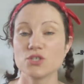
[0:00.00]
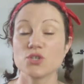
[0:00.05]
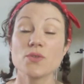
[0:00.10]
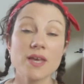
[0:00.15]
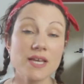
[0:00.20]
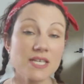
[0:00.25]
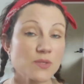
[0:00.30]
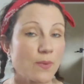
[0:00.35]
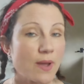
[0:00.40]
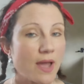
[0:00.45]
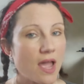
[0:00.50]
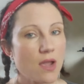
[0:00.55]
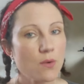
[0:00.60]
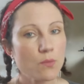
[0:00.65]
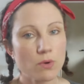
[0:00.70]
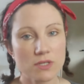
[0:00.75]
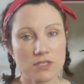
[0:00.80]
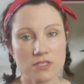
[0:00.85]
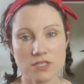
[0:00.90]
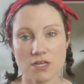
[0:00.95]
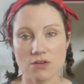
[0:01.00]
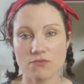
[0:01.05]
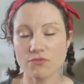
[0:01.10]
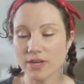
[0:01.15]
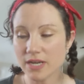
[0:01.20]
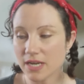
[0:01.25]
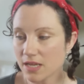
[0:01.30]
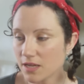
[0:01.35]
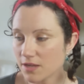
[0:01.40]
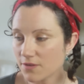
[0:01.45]
So that's why I wanted a
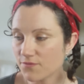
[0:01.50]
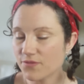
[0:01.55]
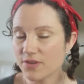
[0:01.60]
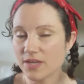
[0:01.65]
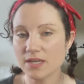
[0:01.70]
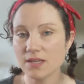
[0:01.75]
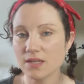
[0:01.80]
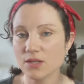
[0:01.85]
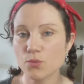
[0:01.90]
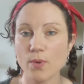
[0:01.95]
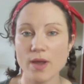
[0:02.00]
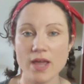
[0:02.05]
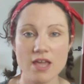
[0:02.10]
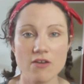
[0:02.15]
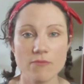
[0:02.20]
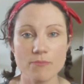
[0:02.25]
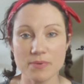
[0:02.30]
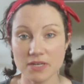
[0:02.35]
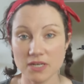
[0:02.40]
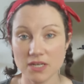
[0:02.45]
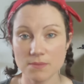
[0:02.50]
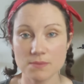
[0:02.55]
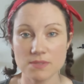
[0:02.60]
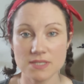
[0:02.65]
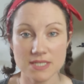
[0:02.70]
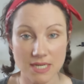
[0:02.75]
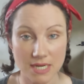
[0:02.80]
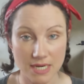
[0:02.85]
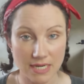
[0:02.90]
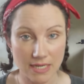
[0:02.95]
really convenient way of being able to
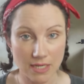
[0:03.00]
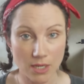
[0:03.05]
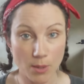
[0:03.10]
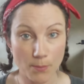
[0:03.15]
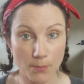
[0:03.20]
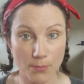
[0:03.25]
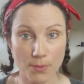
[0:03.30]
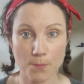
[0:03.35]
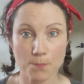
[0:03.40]
tidy up.